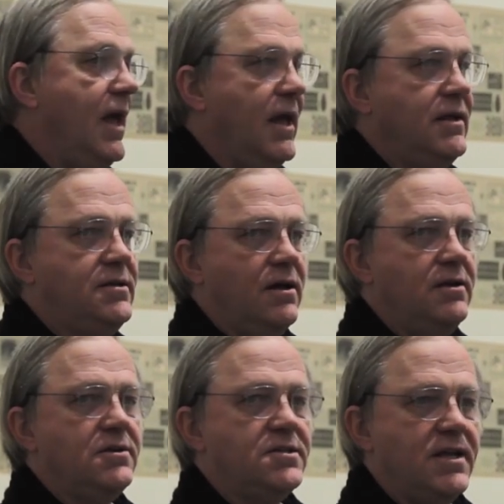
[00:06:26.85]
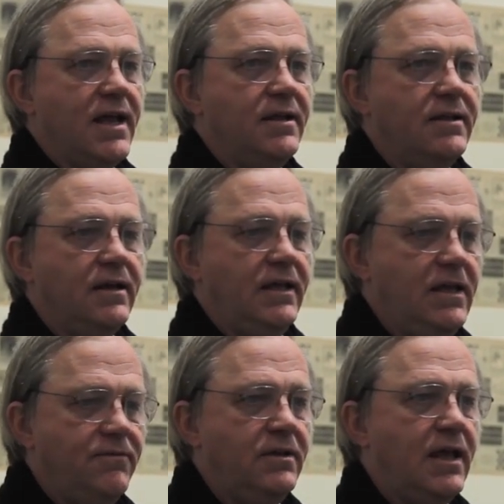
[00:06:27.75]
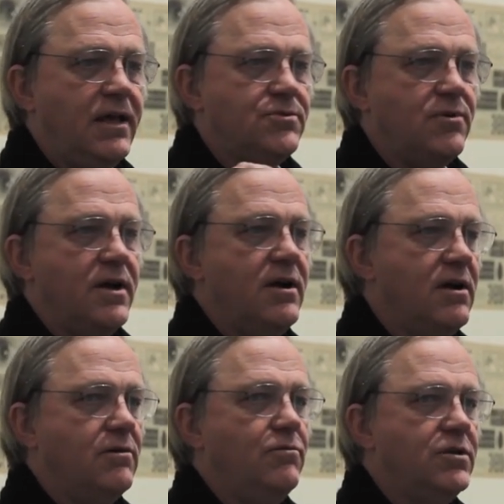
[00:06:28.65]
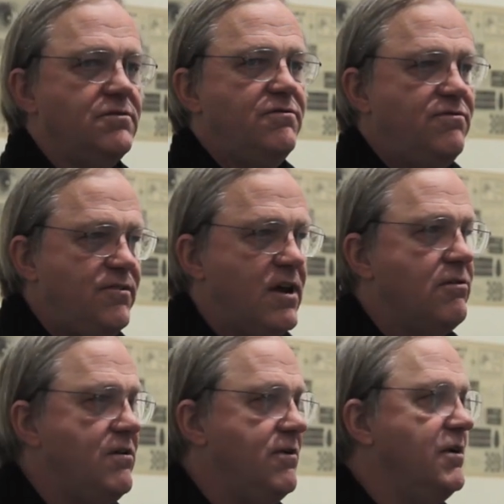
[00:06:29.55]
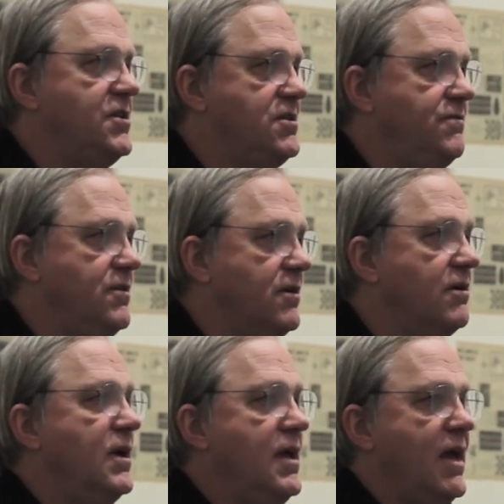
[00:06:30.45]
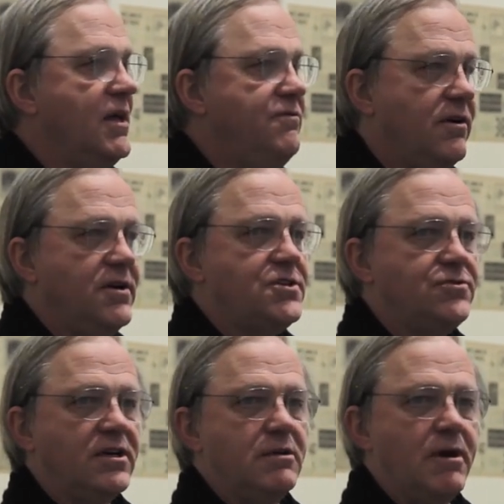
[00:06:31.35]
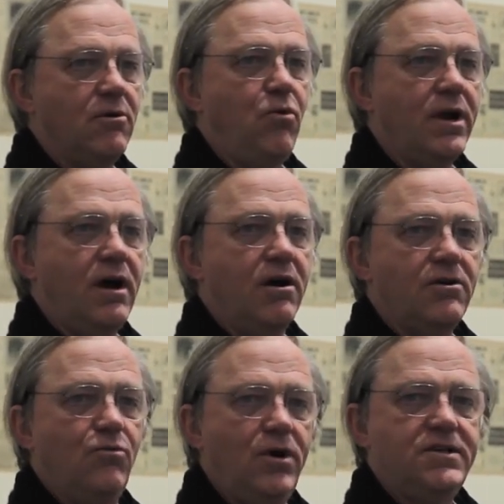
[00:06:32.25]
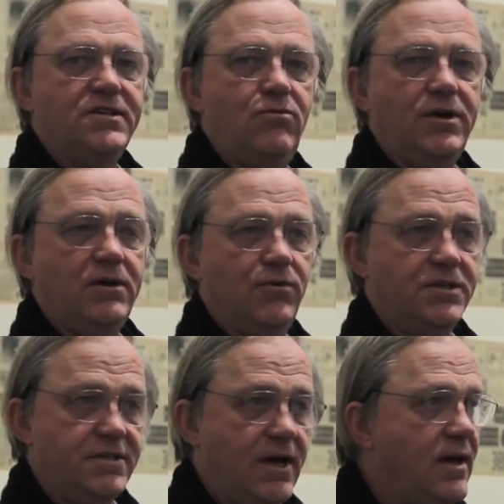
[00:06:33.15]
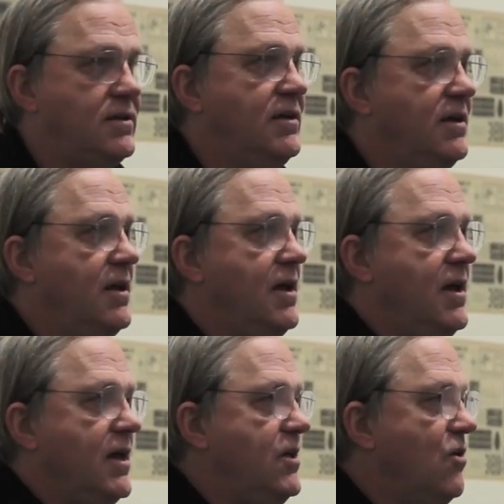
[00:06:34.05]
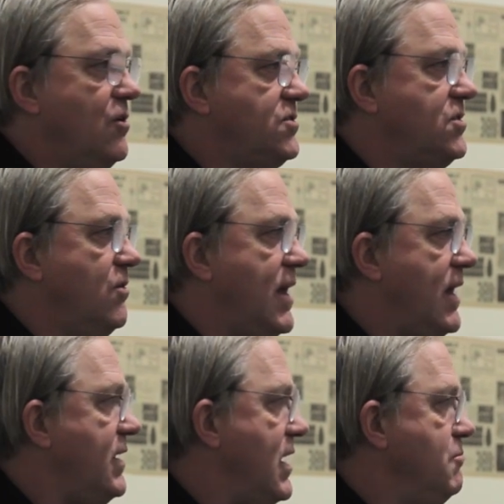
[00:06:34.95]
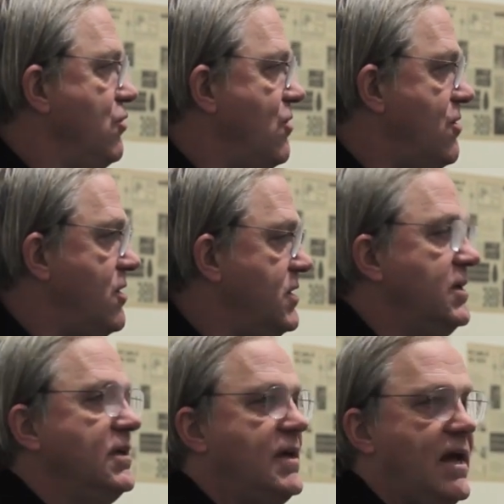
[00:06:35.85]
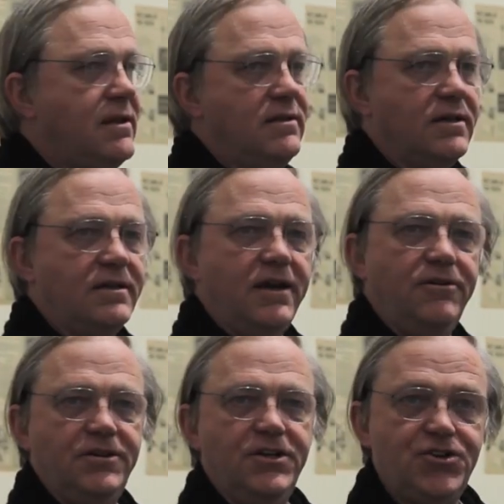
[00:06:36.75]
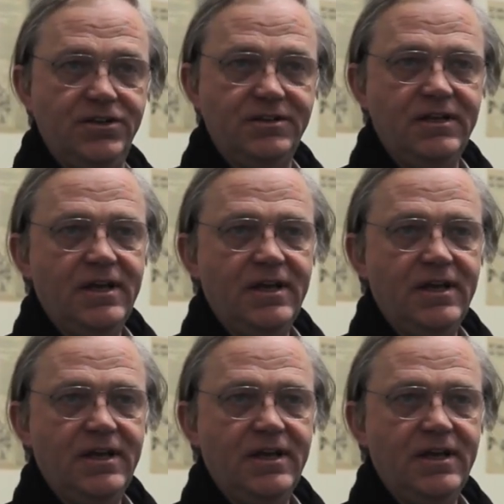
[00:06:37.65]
and to understand that even as Reinhardt was very, very severe and very strict about what art was and what it was not, he also had a broad Catholic erudition,